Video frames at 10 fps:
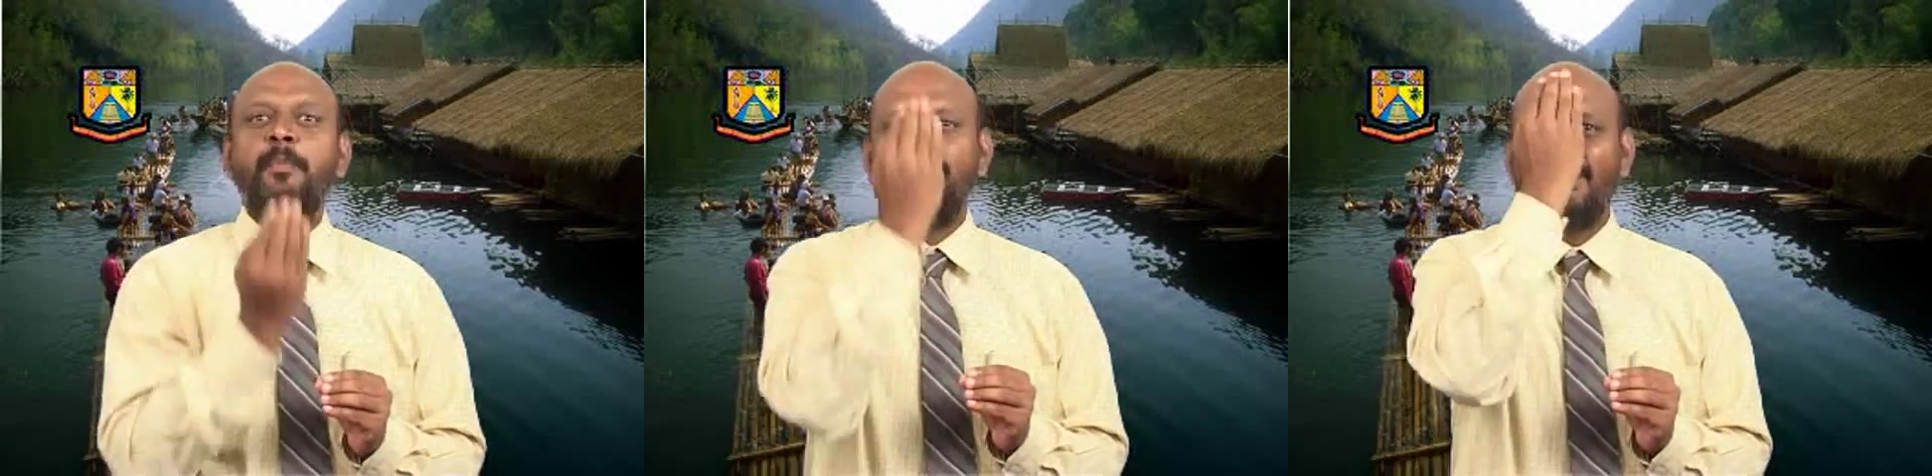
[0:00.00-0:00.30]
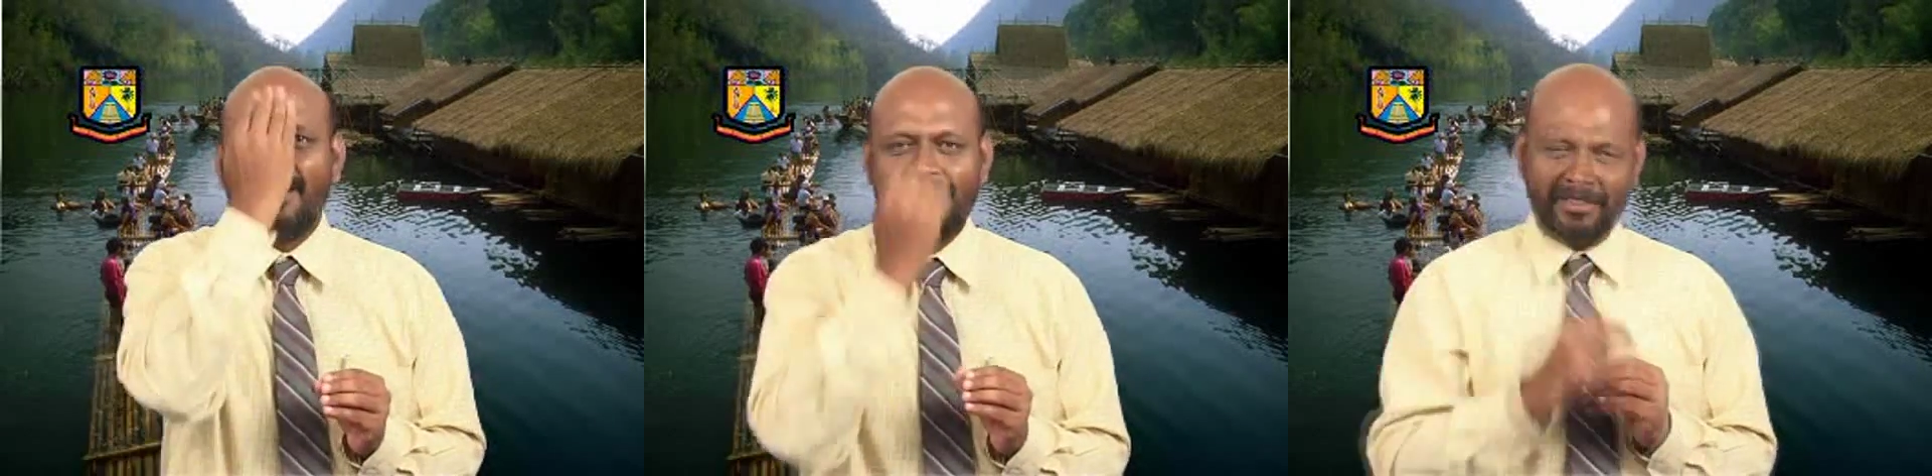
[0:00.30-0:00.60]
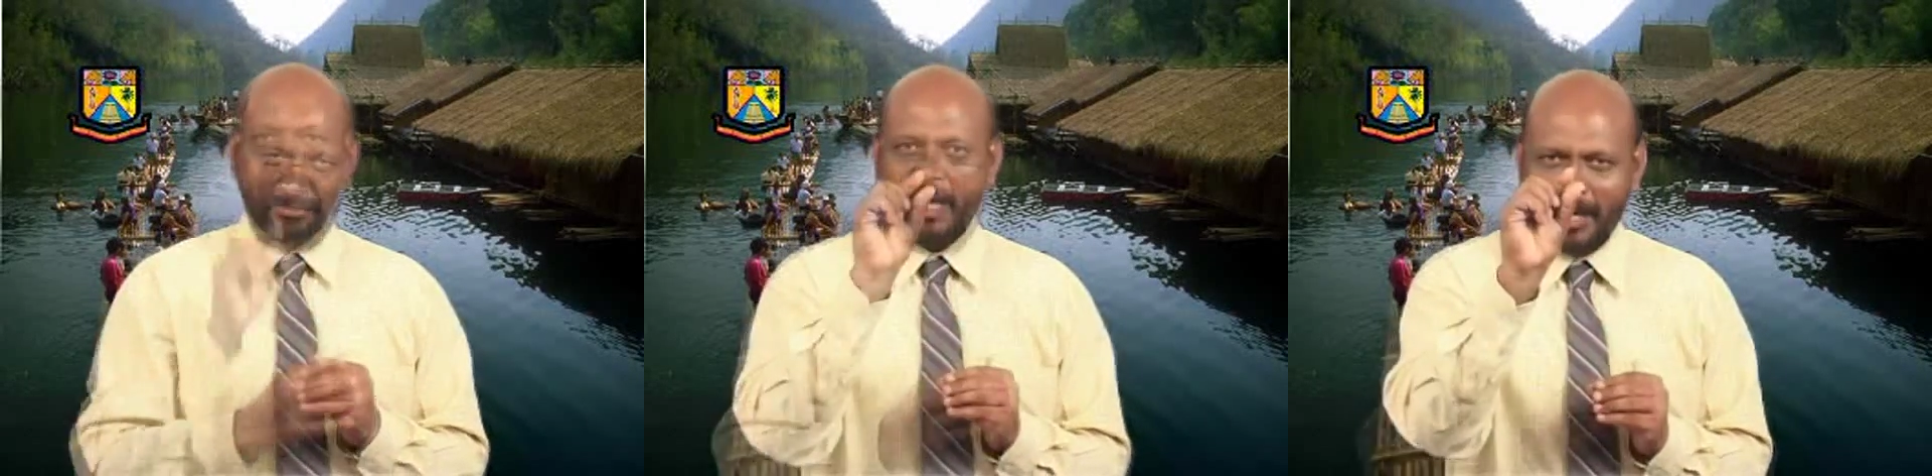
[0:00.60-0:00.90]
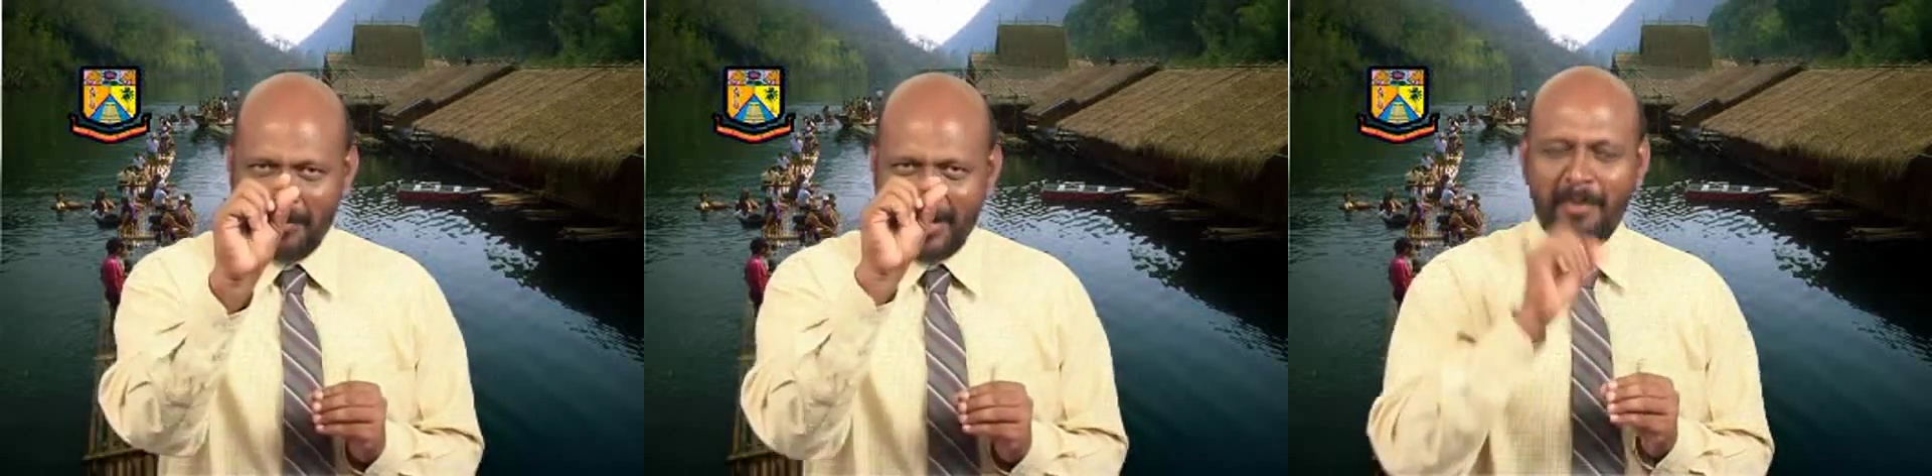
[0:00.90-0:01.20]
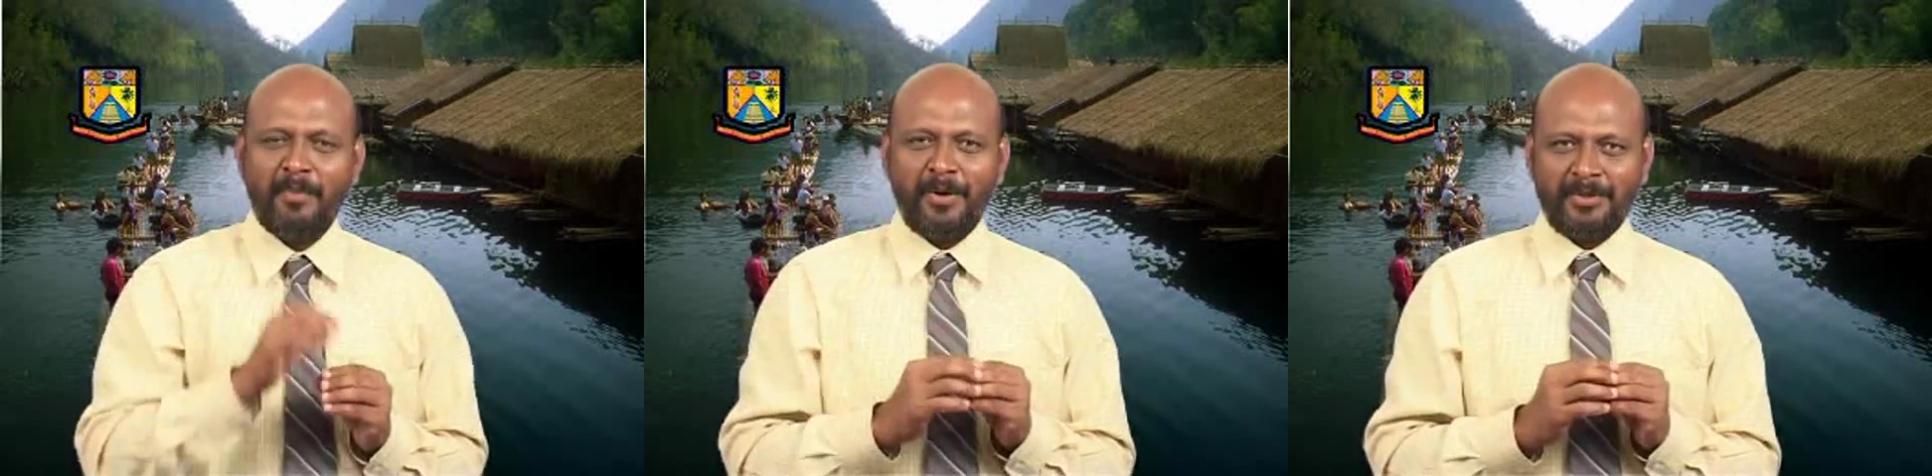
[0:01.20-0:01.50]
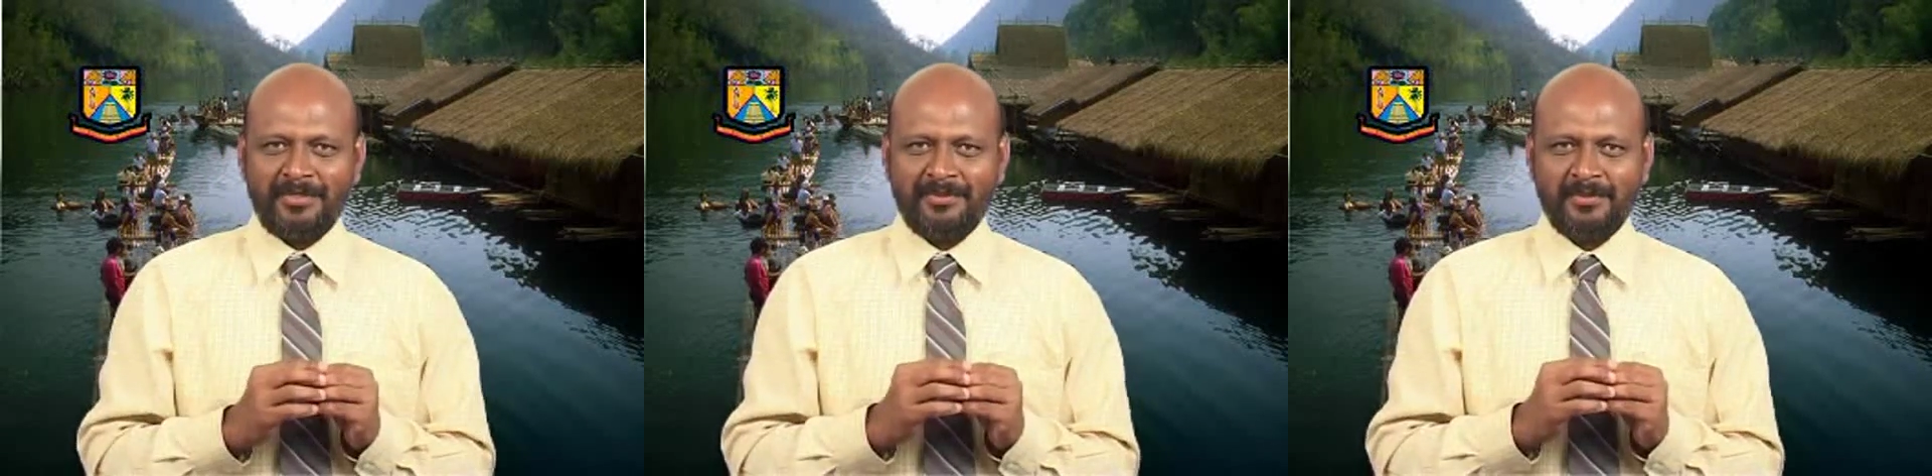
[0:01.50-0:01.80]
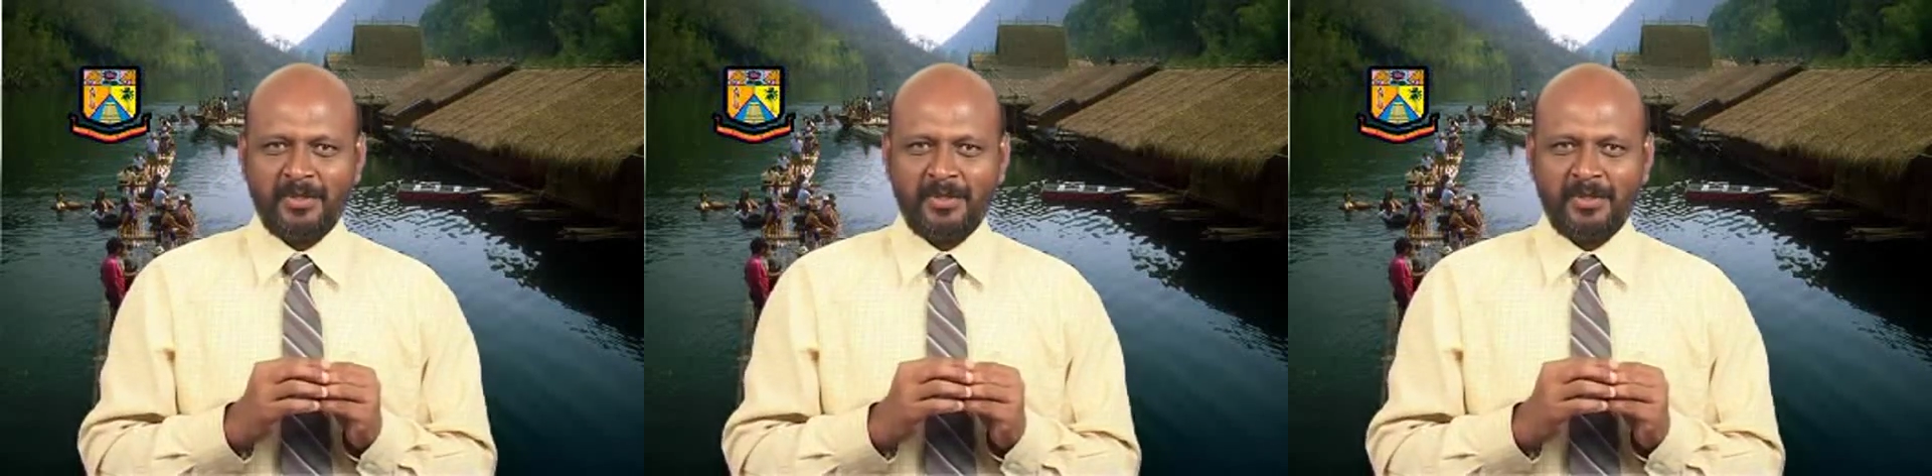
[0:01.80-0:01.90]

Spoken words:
upturned, terminal mouth.